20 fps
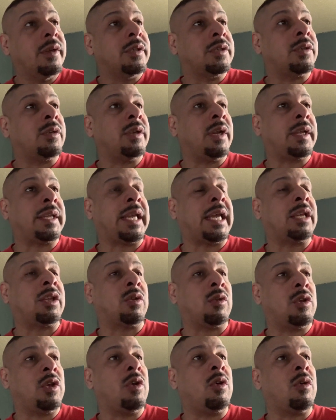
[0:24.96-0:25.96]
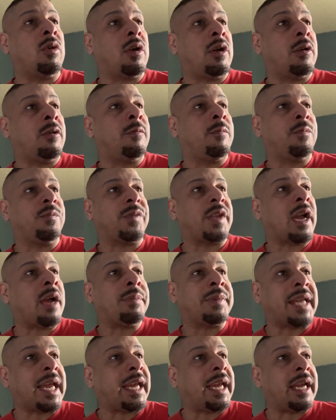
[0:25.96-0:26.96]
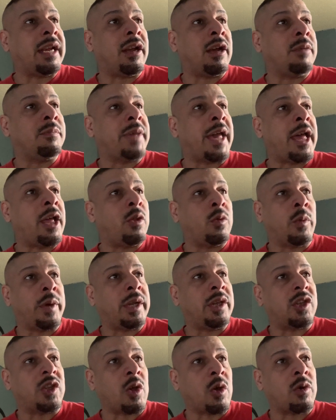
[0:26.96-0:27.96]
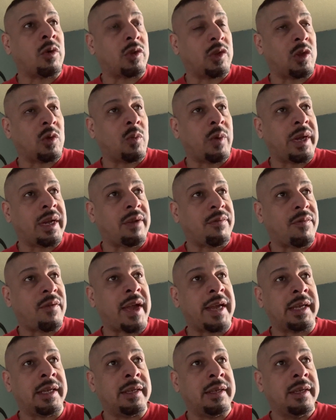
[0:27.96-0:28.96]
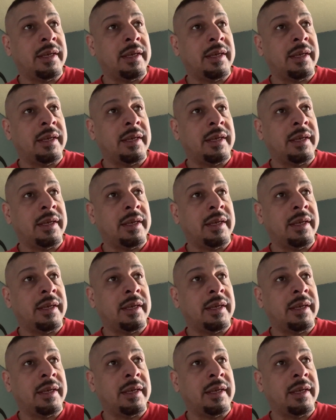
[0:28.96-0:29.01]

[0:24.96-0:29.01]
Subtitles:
So you're saying, so you know, I'm taking Elwin Soto to win the fight.